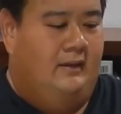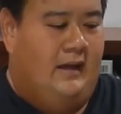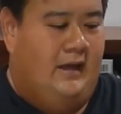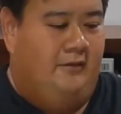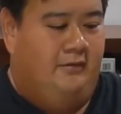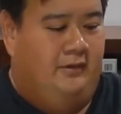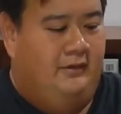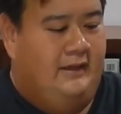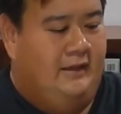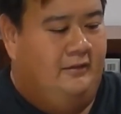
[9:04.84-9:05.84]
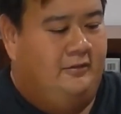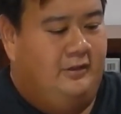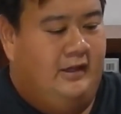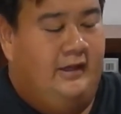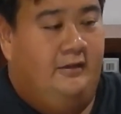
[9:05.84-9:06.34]
I will now
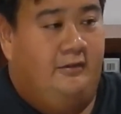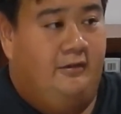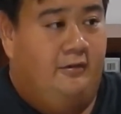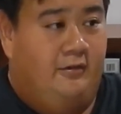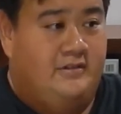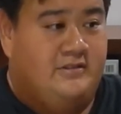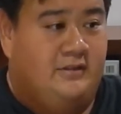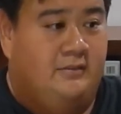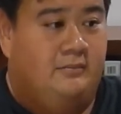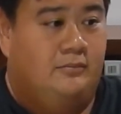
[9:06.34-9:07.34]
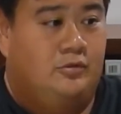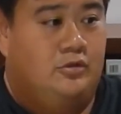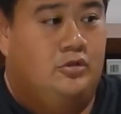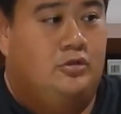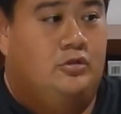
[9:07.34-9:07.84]
try and record some
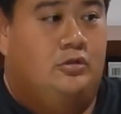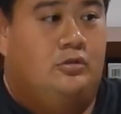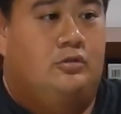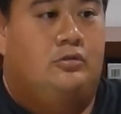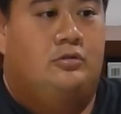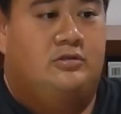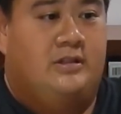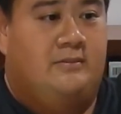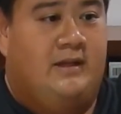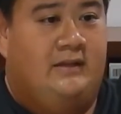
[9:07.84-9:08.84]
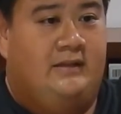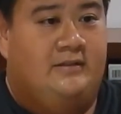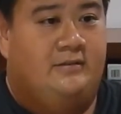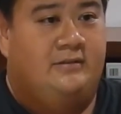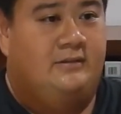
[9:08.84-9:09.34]
cool
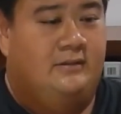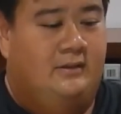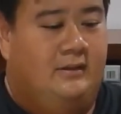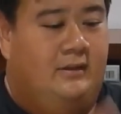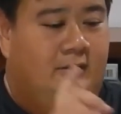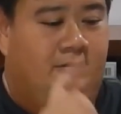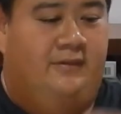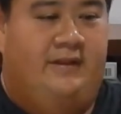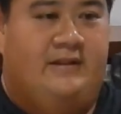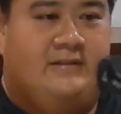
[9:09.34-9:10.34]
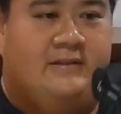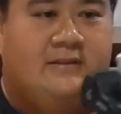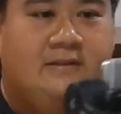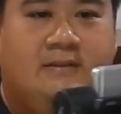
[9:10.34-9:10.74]
cinematics with this.